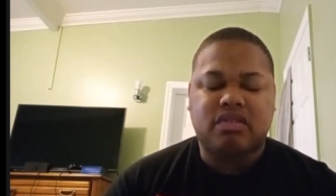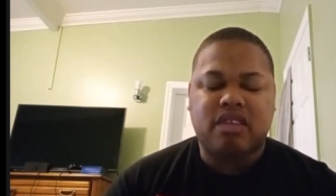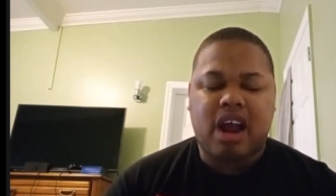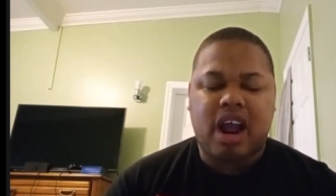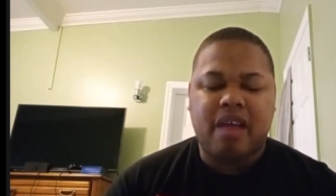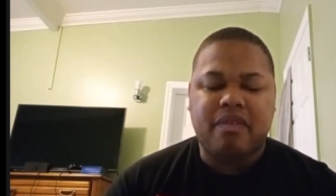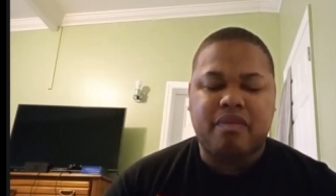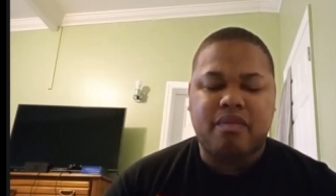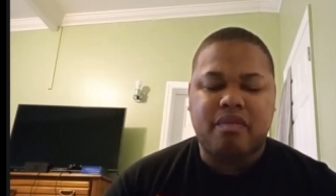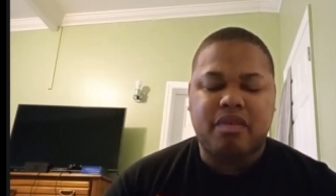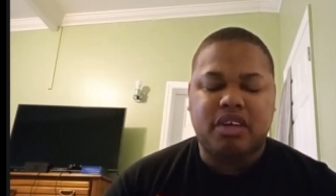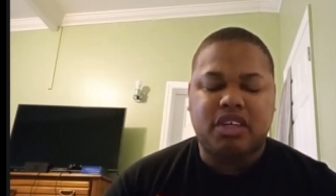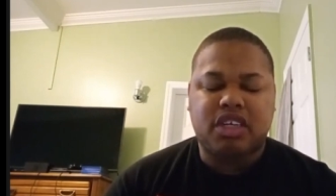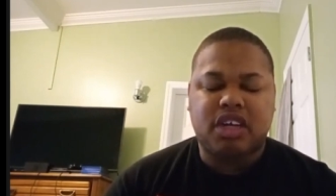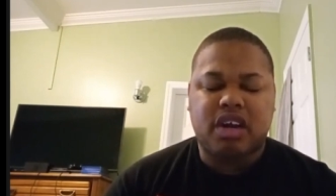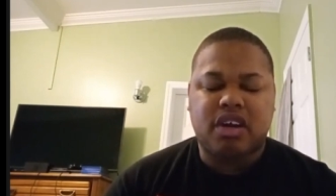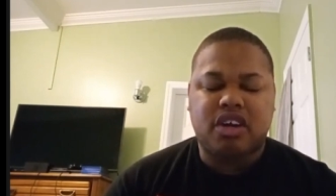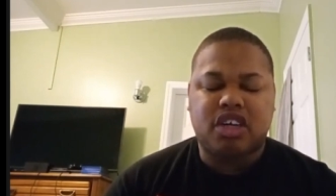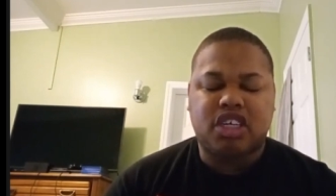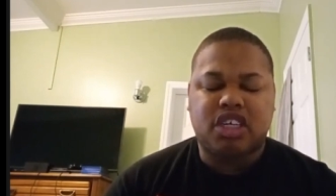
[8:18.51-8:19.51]
Unsubscribe from each
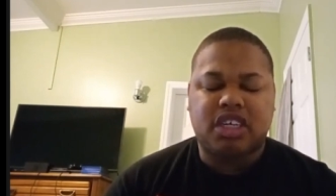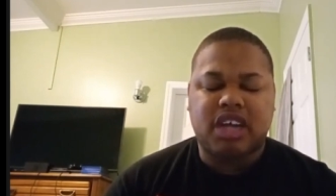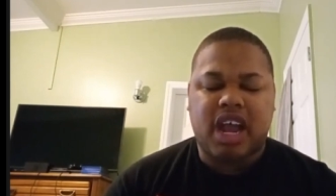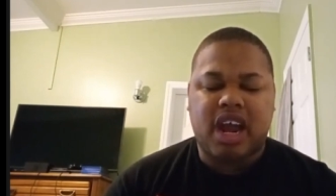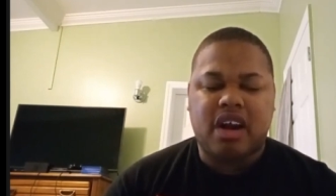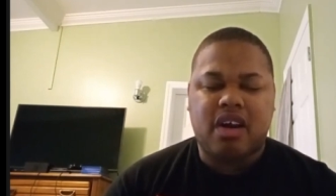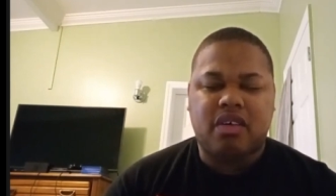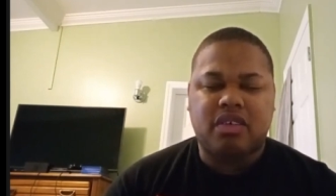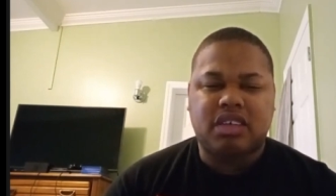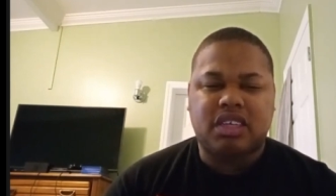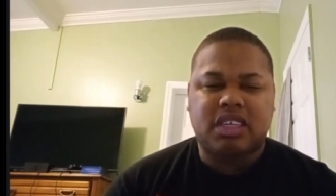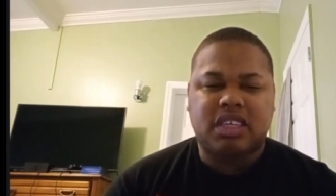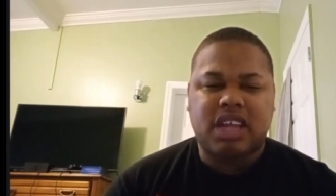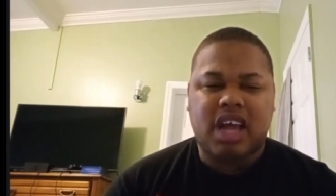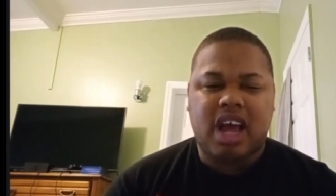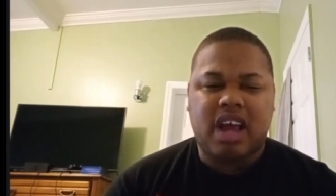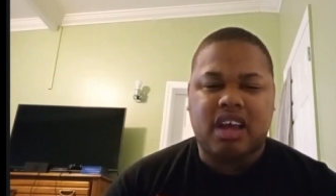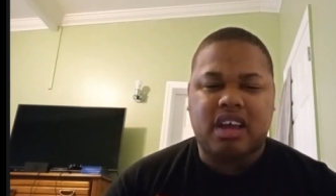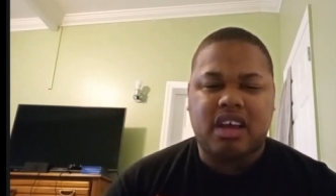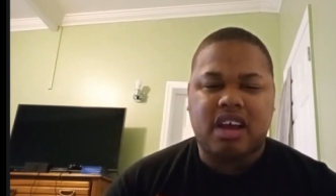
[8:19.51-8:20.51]
other's channels.
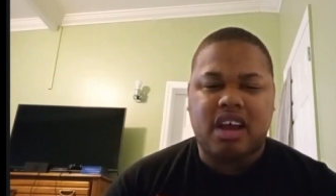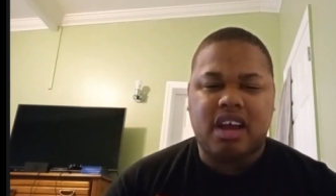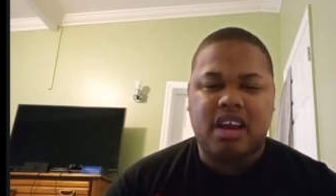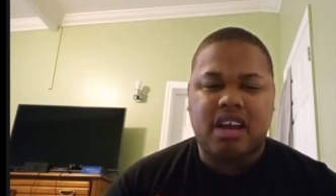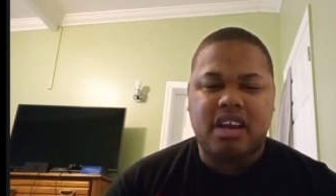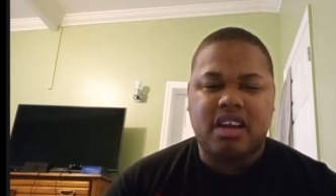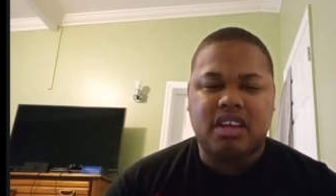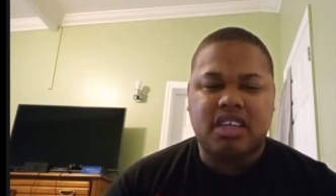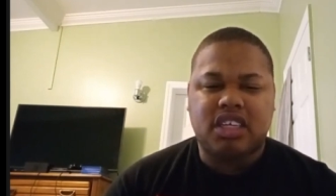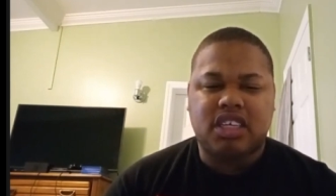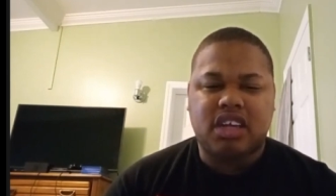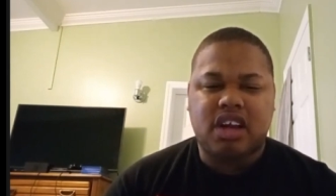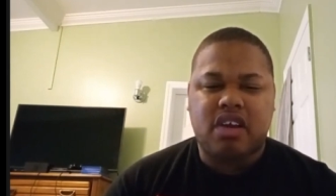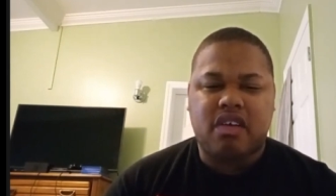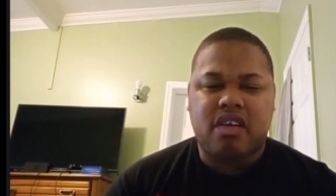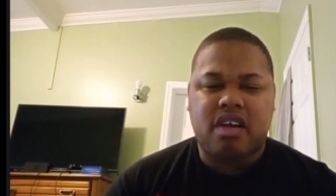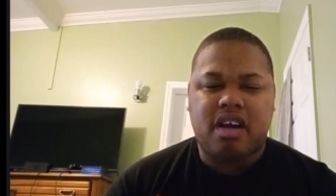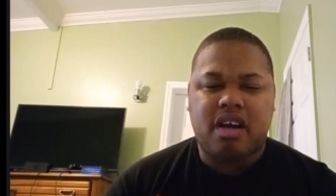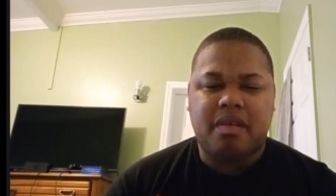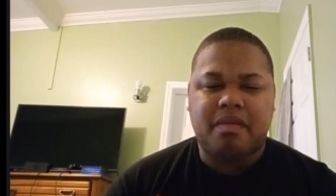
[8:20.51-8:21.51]
Not good. So
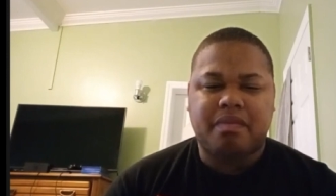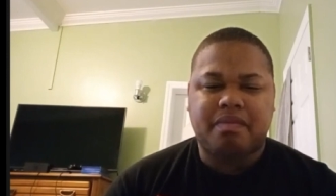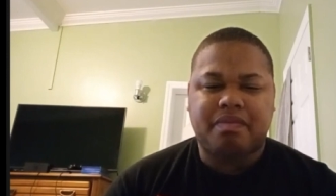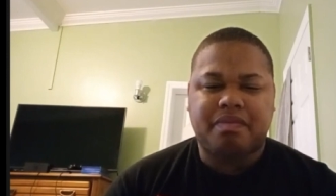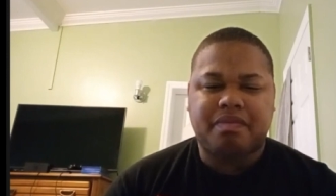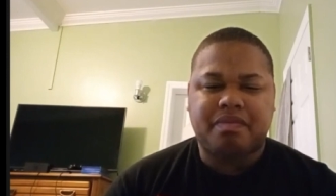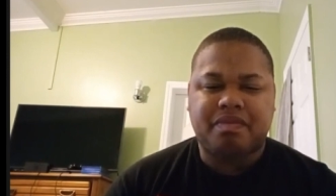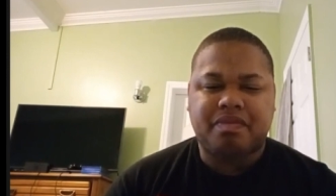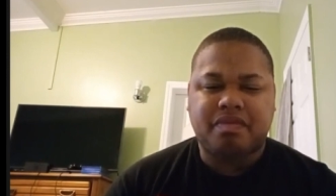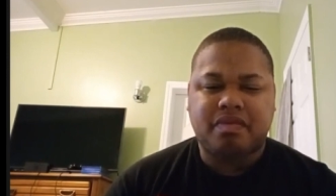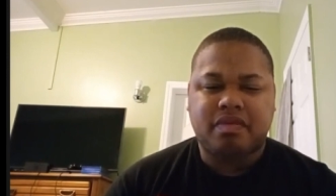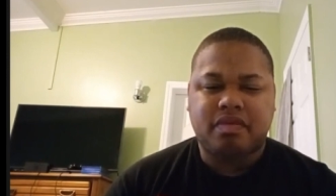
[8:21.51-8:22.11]
um.